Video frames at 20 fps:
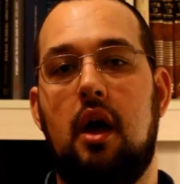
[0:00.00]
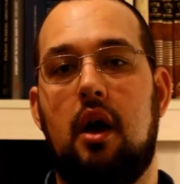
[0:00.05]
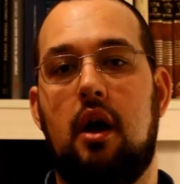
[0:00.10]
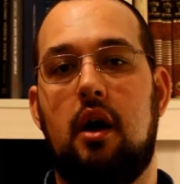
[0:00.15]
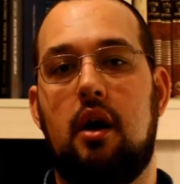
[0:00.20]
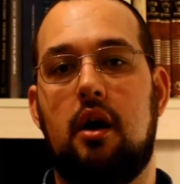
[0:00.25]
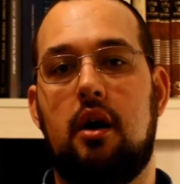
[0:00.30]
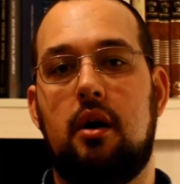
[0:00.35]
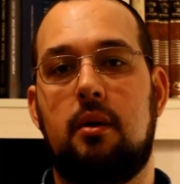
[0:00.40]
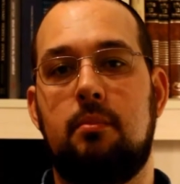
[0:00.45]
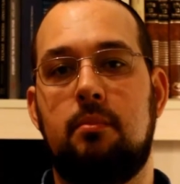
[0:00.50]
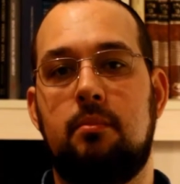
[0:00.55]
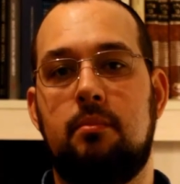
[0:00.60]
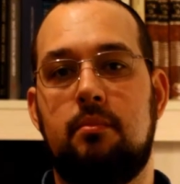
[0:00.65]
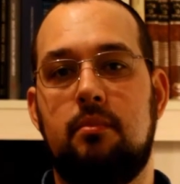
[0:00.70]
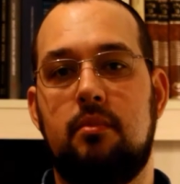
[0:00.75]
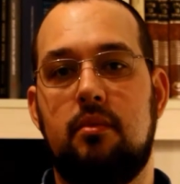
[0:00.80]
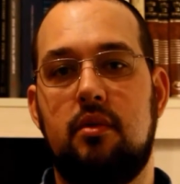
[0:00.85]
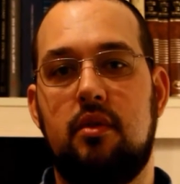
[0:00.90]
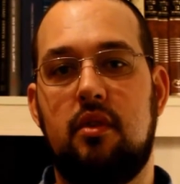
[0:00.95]

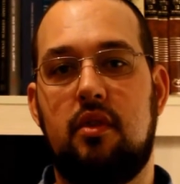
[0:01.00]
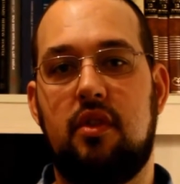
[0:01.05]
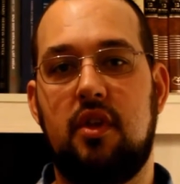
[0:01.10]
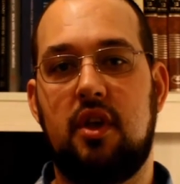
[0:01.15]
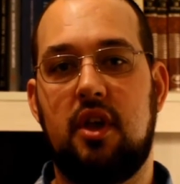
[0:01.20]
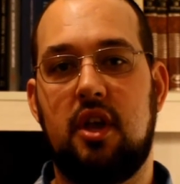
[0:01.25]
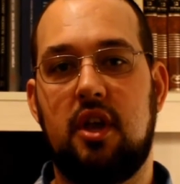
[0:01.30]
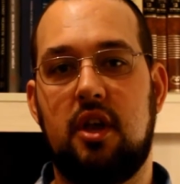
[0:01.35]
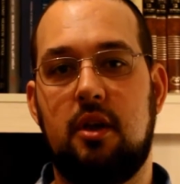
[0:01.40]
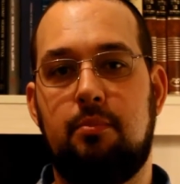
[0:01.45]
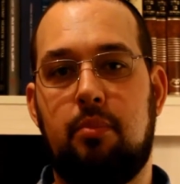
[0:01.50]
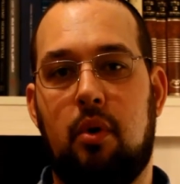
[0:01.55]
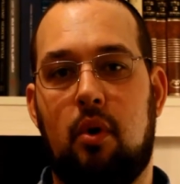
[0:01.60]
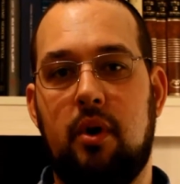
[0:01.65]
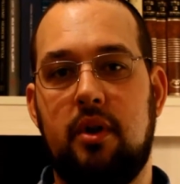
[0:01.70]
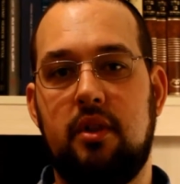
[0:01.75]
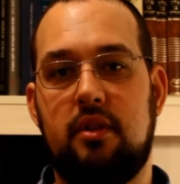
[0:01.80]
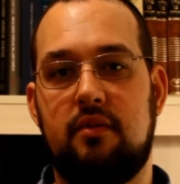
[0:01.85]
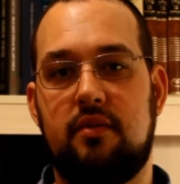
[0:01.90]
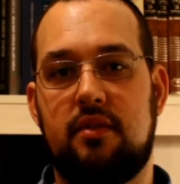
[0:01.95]
The
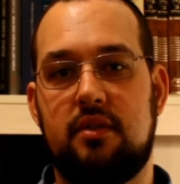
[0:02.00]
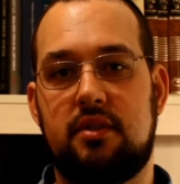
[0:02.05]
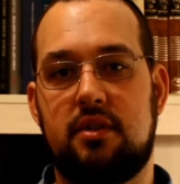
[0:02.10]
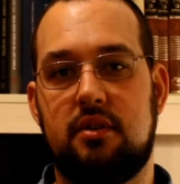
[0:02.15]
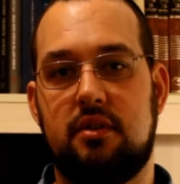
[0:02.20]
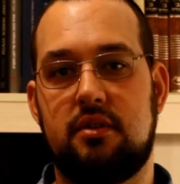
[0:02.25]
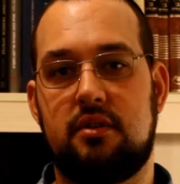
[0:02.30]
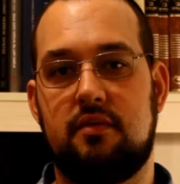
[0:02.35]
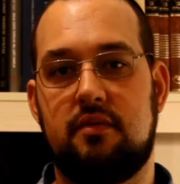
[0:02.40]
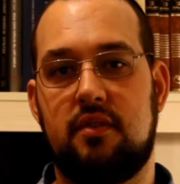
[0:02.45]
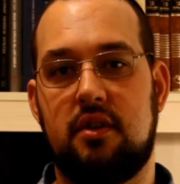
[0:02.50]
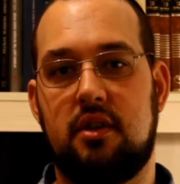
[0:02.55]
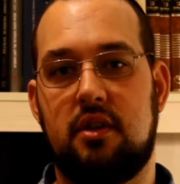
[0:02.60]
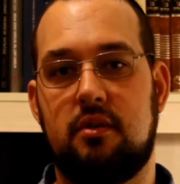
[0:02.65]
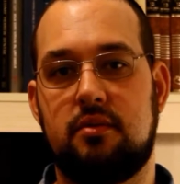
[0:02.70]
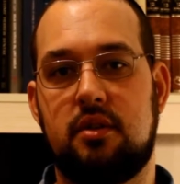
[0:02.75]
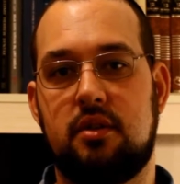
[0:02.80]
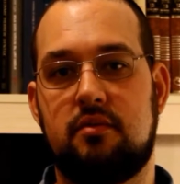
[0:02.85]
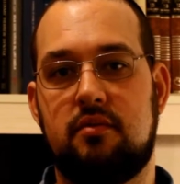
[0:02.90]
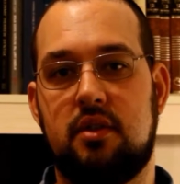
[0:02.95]
point of this series of
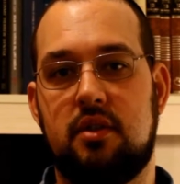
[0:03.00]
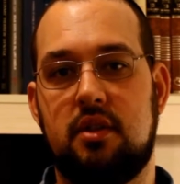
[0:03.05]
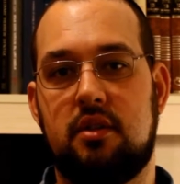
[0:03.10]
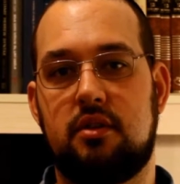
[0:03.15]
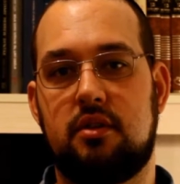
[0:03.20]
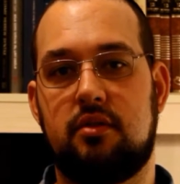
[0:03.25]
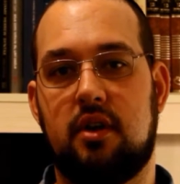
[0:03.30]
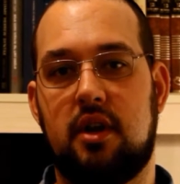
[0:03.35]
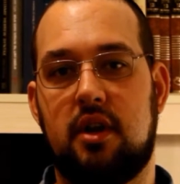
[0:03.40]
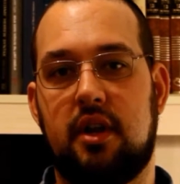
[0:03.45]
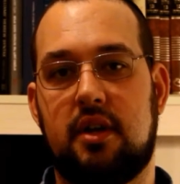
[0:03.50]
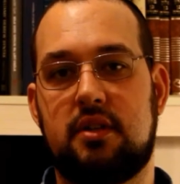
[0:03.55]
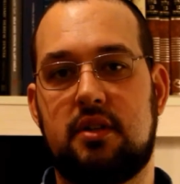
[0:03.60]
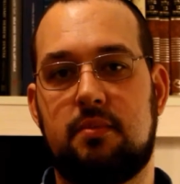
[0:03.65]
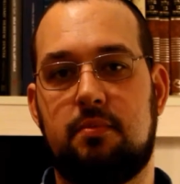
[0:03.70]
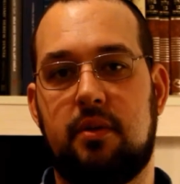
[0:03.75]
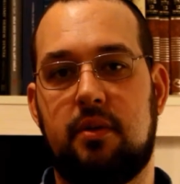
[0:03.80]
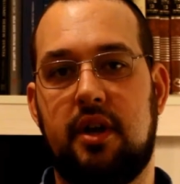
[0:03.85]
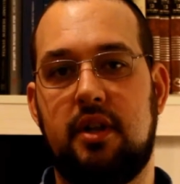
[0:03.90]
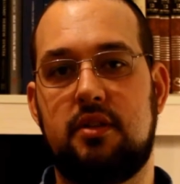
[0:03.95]
videos is really to try to
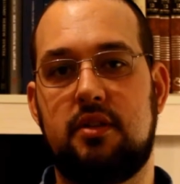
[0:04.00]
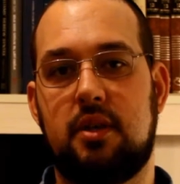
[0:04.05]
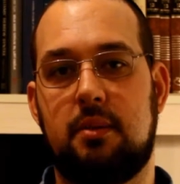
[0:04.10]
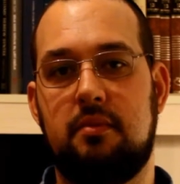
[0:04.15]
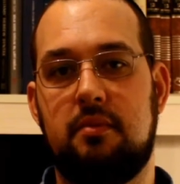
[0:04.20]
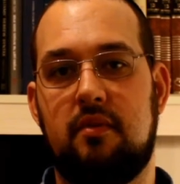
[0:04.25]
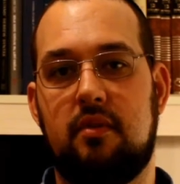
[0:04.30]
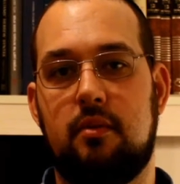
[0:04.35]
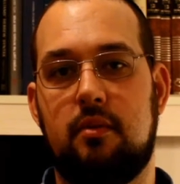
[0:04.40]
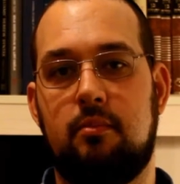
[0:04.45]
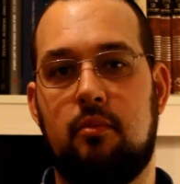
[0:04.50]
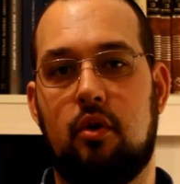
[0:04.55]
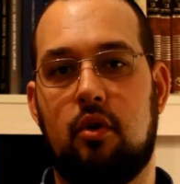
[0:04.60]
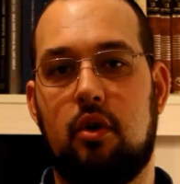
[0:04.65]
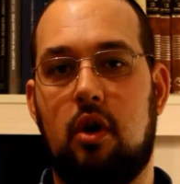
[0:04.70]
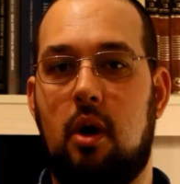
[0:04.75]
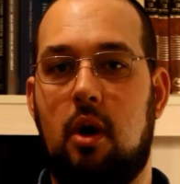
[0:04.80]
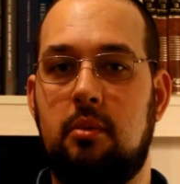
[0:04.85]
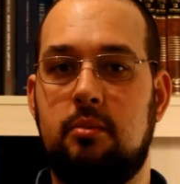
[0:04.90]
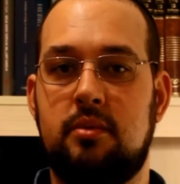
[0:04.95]
explain some of the more
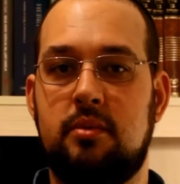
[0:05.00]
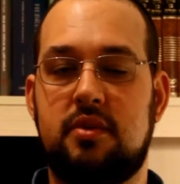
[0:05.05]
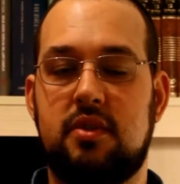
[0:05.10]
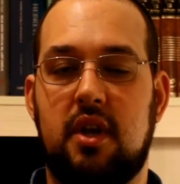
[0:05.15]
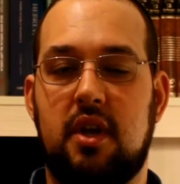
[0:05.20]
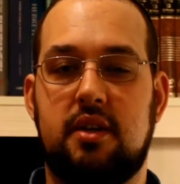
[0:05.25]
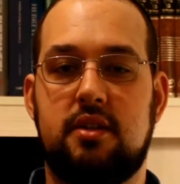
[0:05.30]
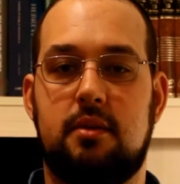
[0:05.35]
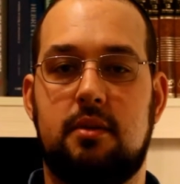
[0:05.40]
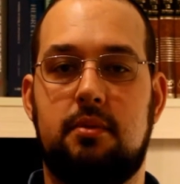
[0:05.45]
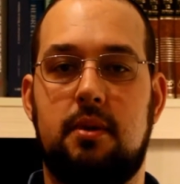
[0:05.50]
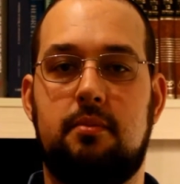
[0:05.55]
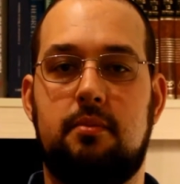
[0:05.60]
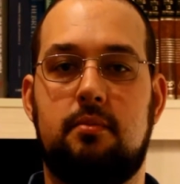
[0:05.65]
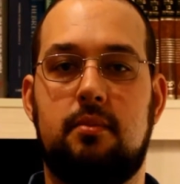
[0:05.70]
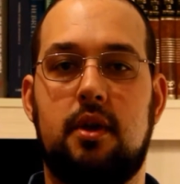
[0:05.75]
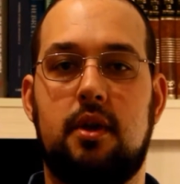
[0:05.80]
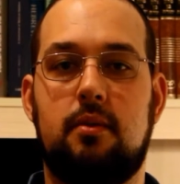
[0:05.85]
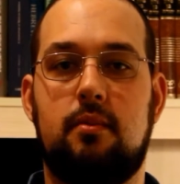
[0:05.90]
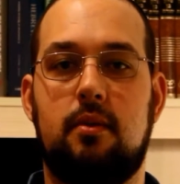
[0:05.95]
common mistakes that people
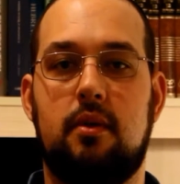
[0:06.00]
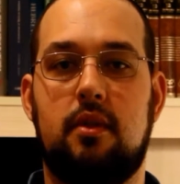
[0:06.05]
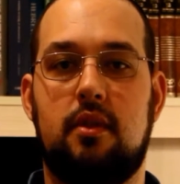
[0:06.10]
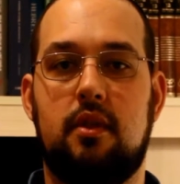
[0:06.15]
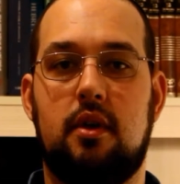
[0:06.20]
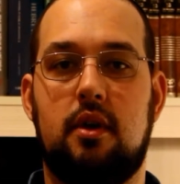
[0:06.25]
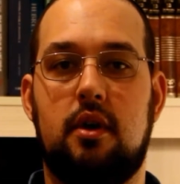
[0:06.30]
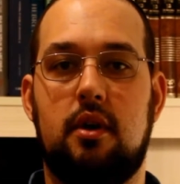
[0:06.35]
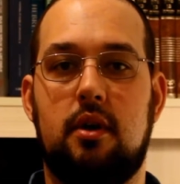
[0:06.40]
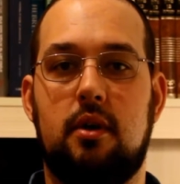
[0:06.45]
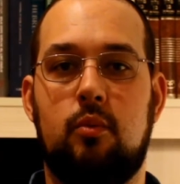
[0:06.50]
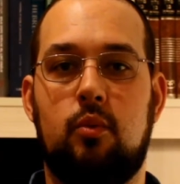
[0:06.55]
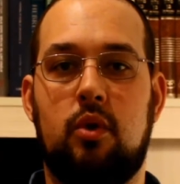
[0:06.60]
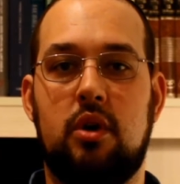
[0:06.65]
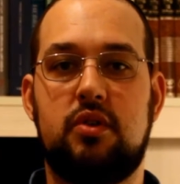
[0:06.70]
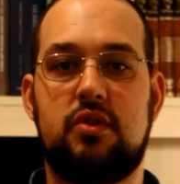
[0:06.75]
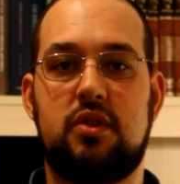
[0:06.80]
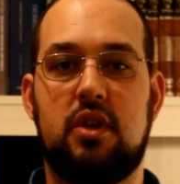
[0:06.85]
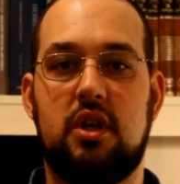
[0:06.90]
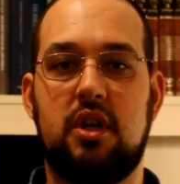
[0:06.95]
make with
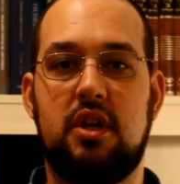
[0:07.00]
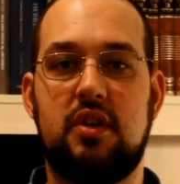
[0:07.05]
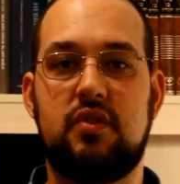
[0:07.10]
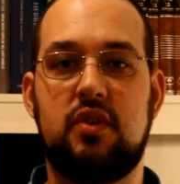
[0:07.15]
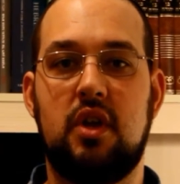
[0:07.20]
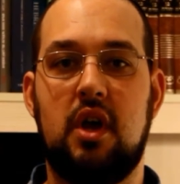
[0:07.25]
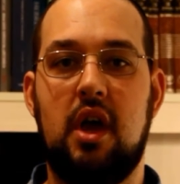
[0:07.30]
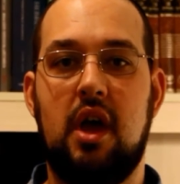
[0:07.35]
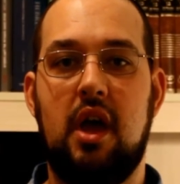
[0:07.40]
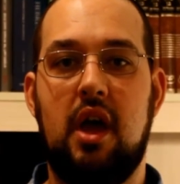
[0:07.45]
word studies,